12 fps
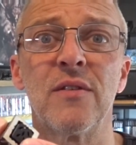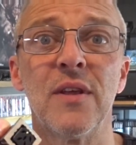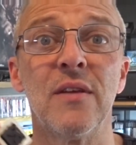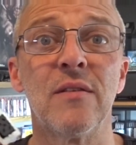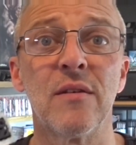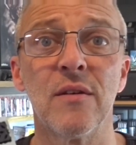
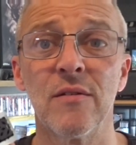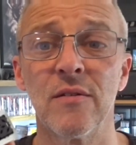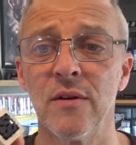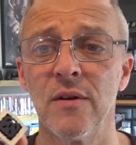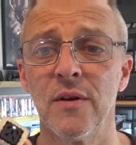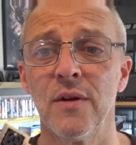these things,
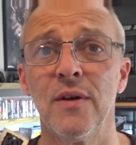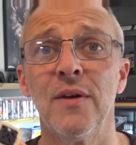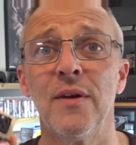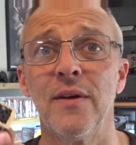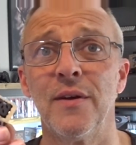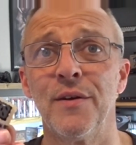
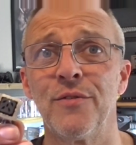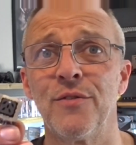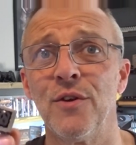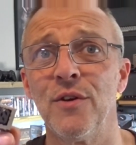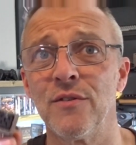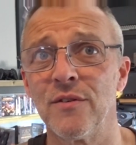
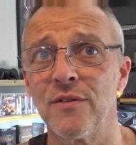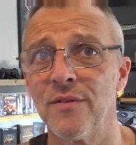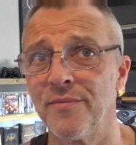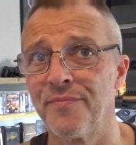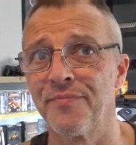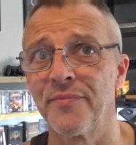Jesus,
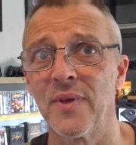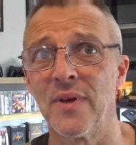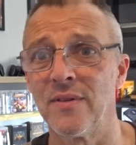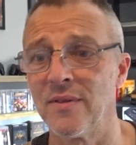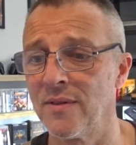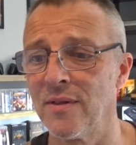
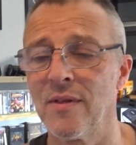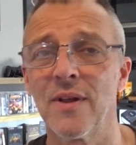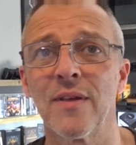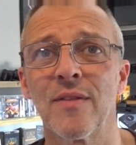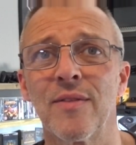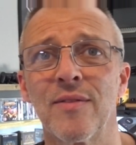yeah, they're
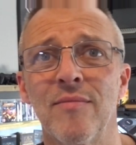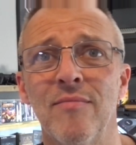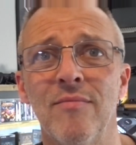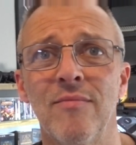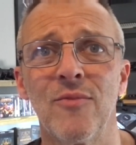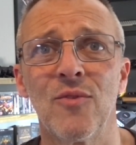like
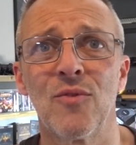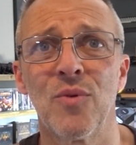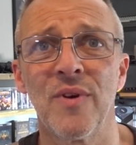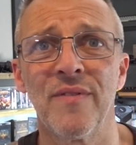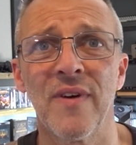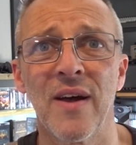
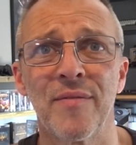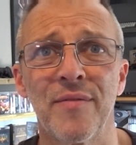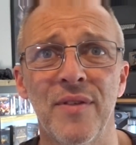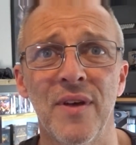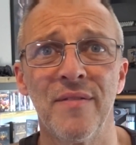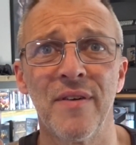25,
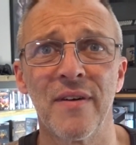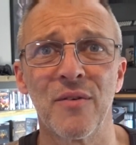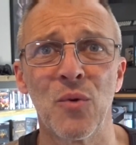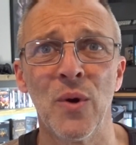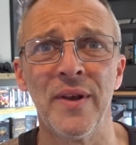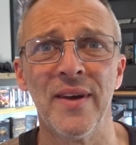35
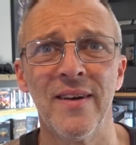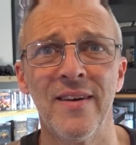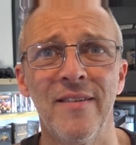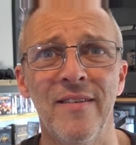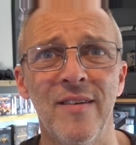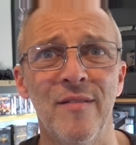quid
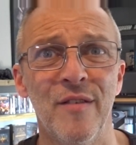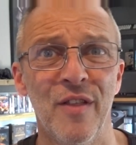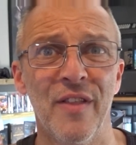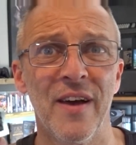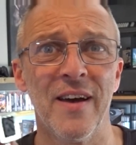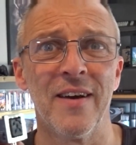for
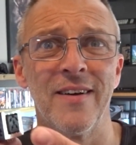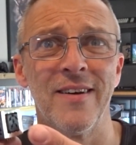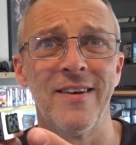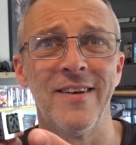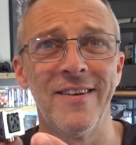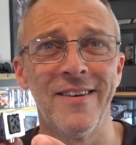that.
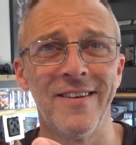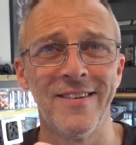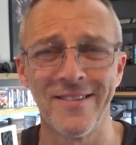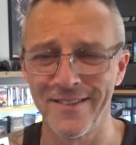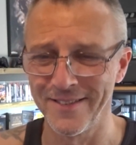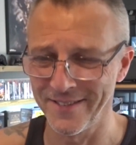
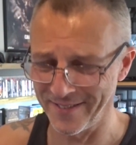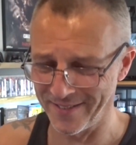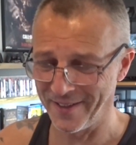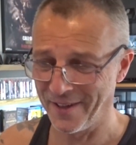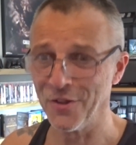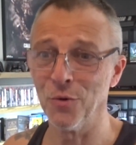
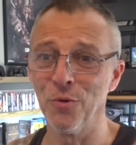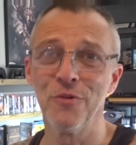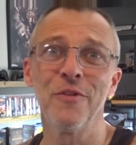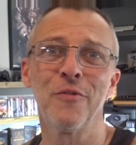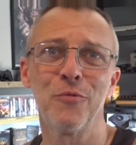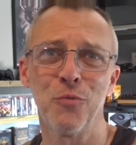No
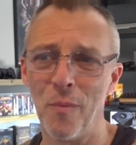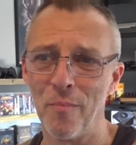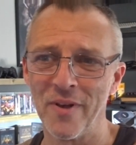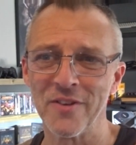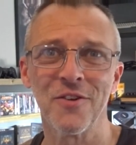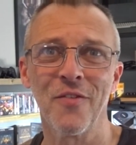wonder there was one
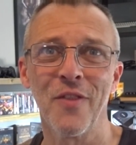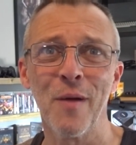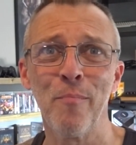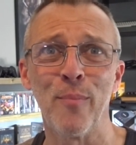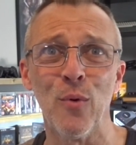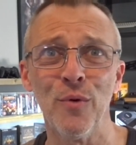missing on
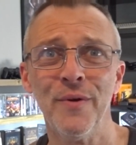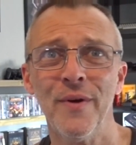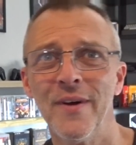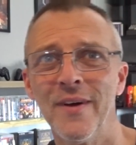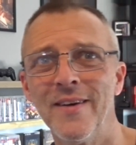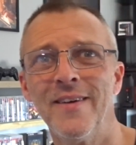that board.
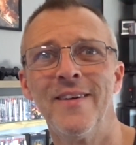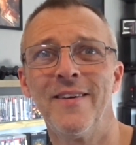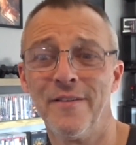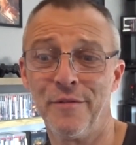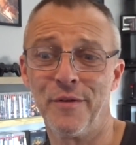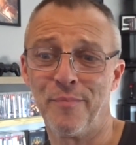
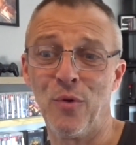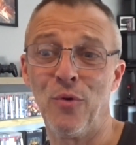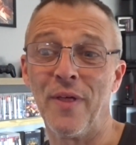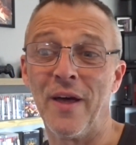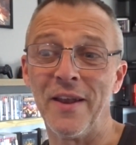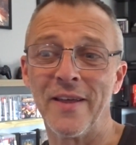If I'd bought
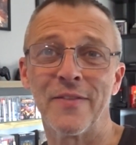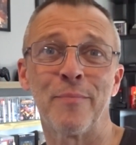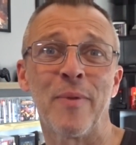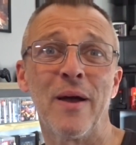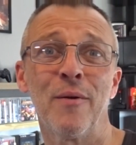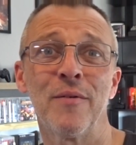that and had the
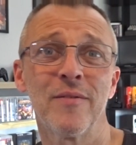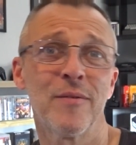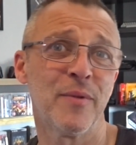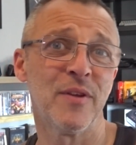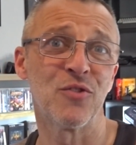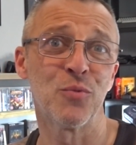power, it'd
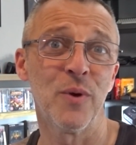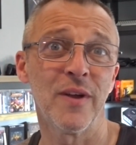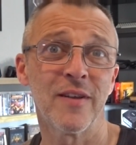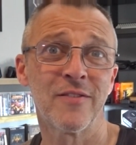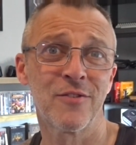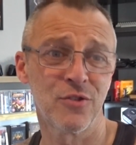been sweet.
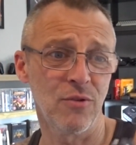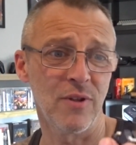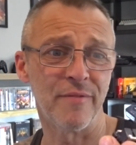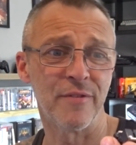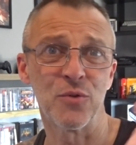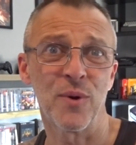I'd sold
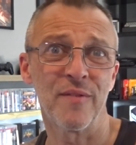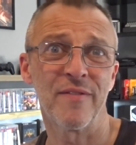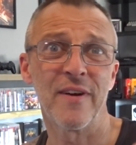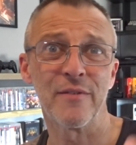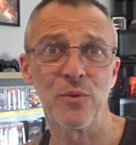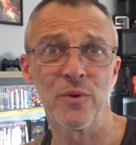that for
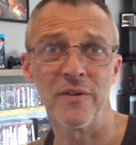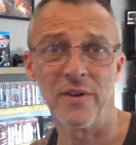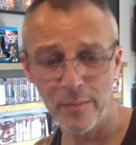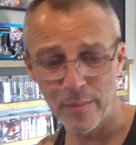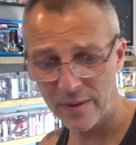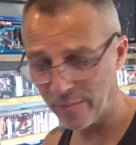25 quid on
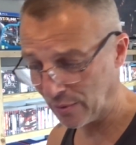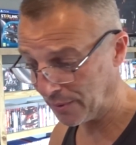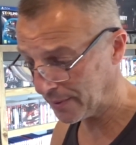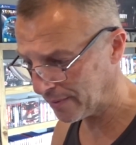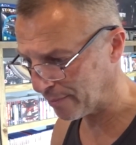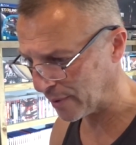eBay, but
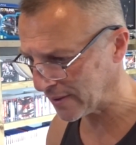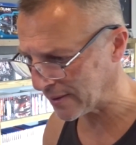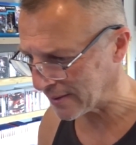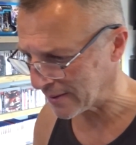never mind.